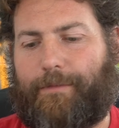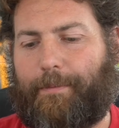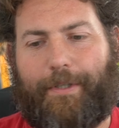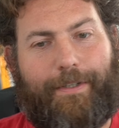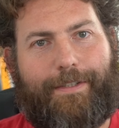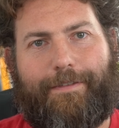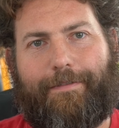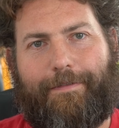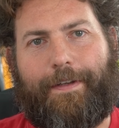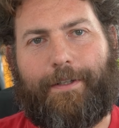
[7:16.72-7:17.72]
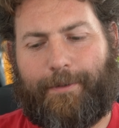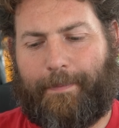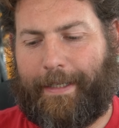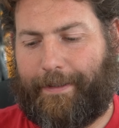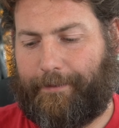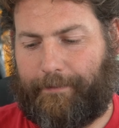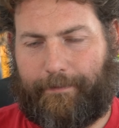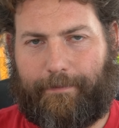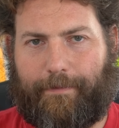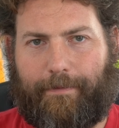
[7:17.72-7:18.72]
to be honest, feels better
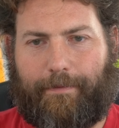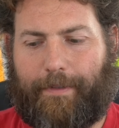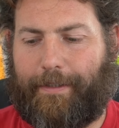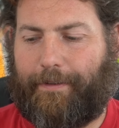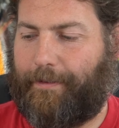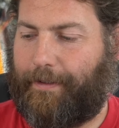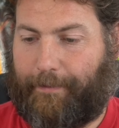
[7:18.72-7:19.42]
than